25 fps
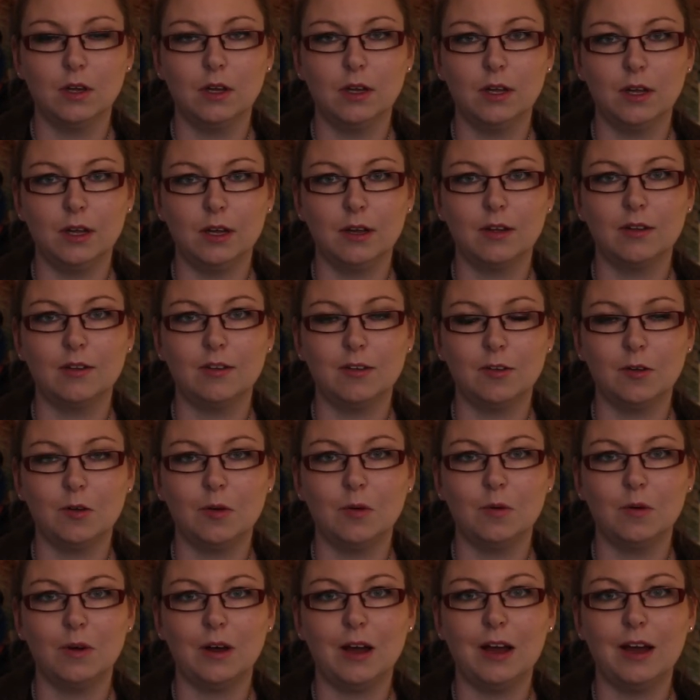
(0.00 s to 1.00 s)
Yeah,
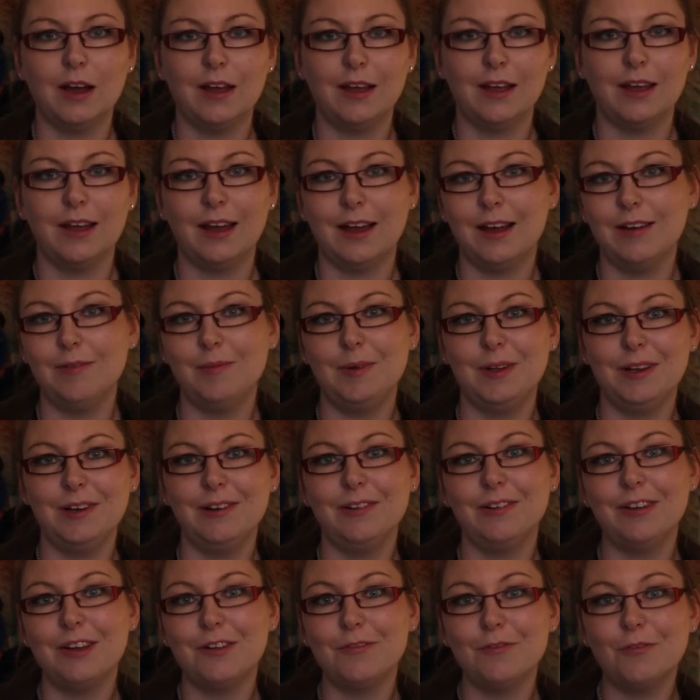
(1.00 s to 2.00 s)
so I have been
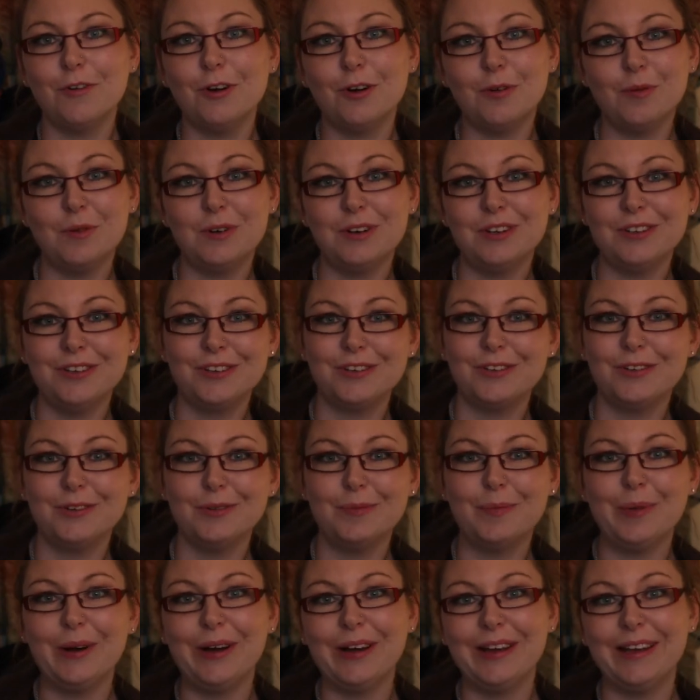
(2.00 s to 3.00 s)
looking forward to
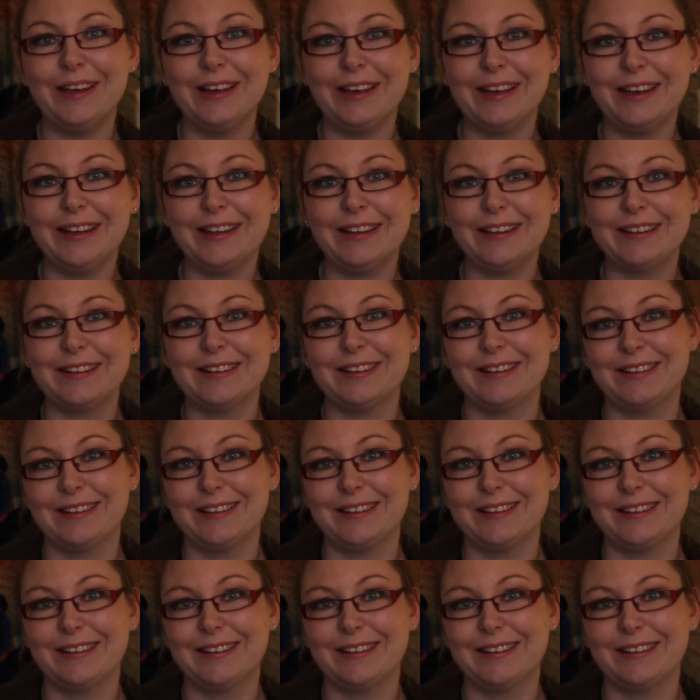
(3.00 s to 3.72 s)
buying it.